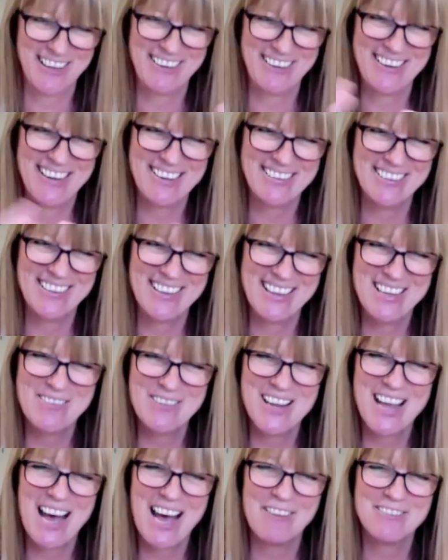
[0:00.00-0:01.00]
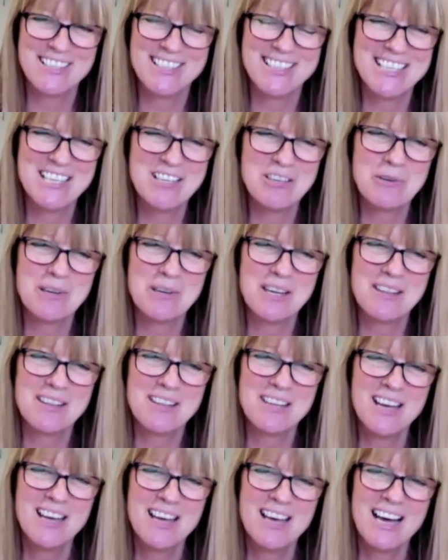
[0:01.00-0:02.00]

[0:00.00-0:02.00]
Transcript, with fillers: going on that we have to deal with